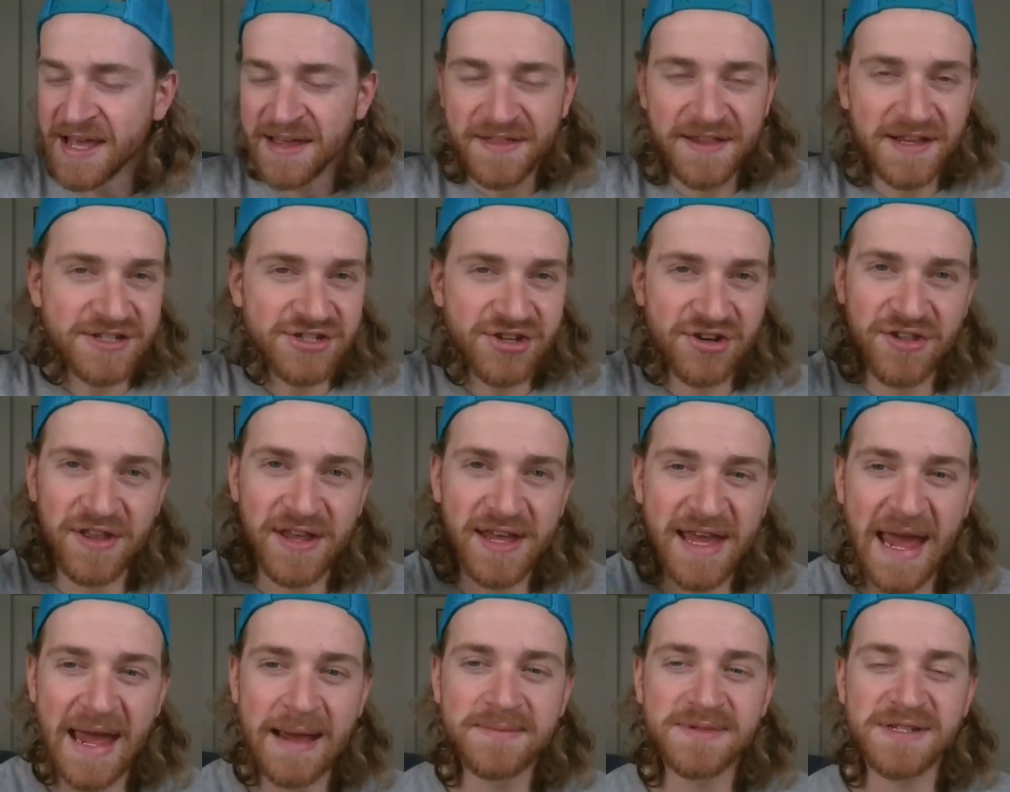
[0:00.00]
These are the
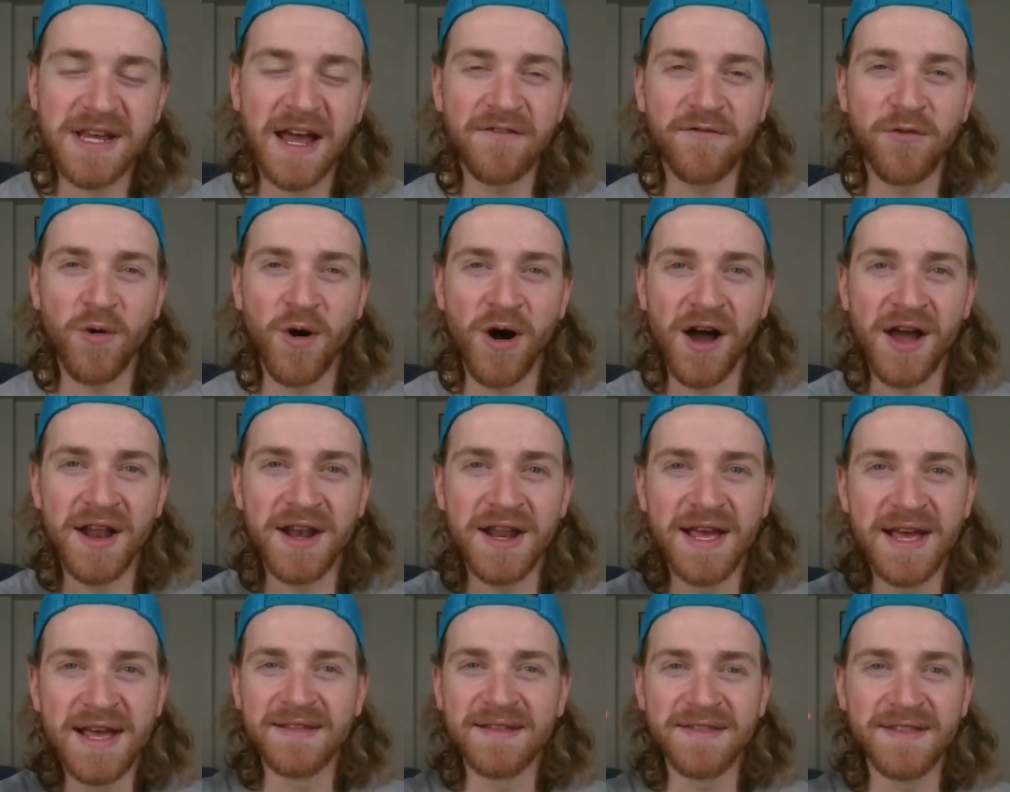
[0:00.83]
games I've
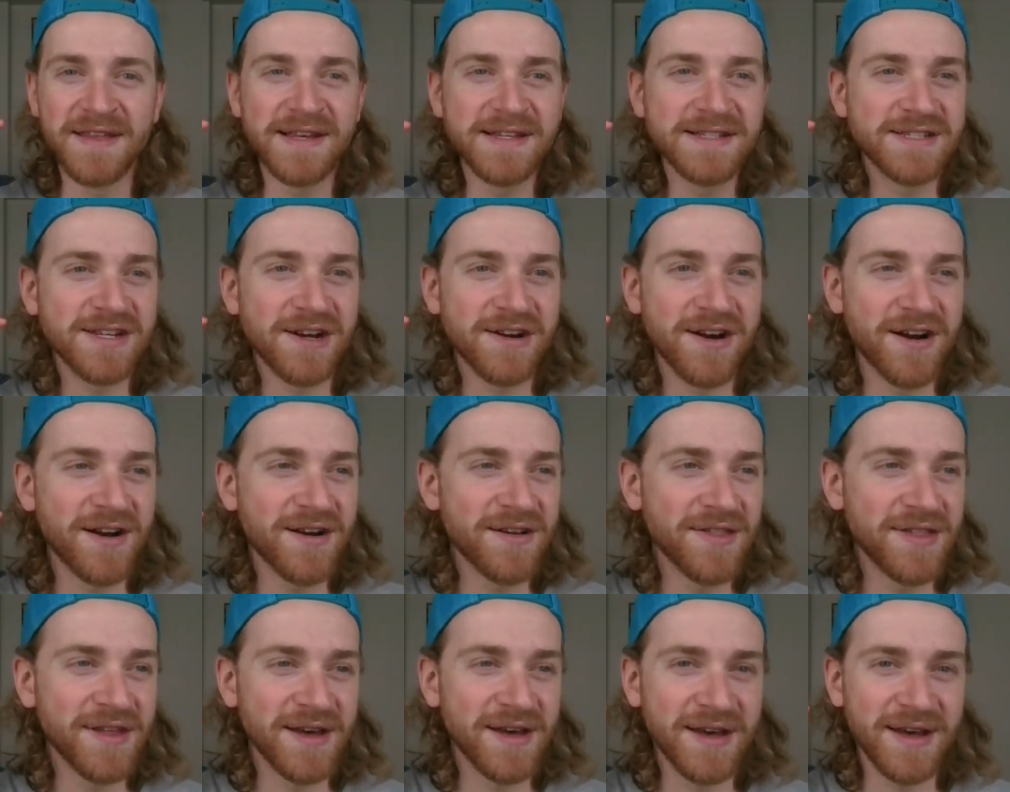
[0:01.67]
won. These are
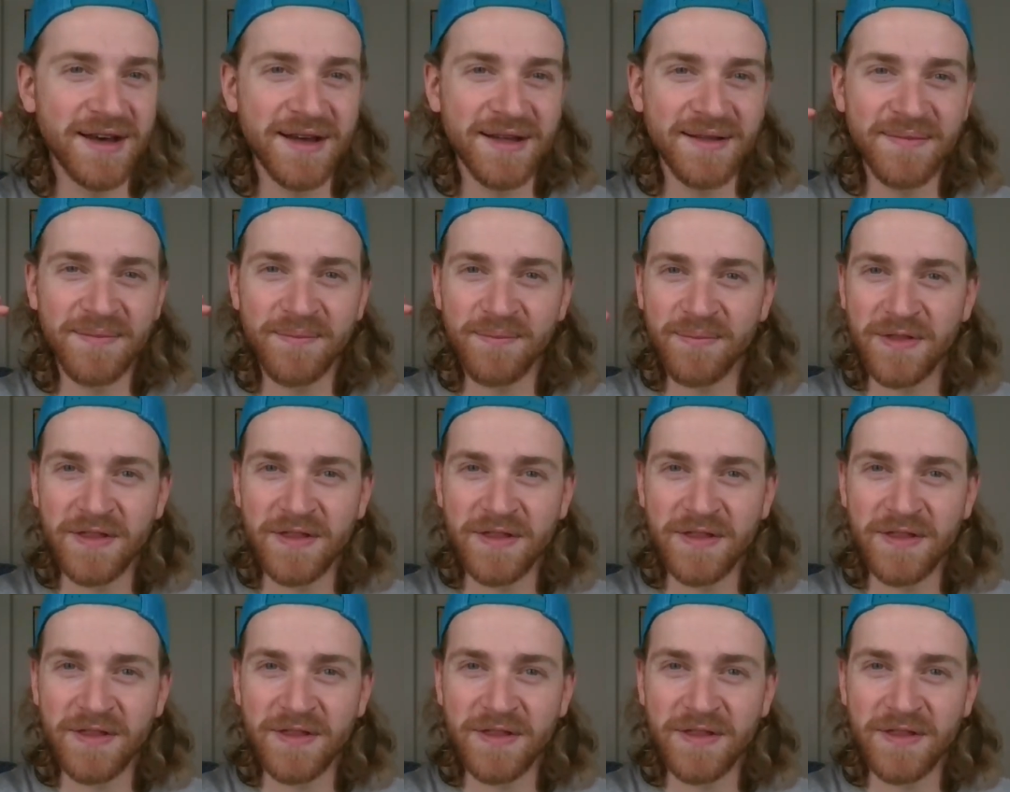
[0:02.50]
the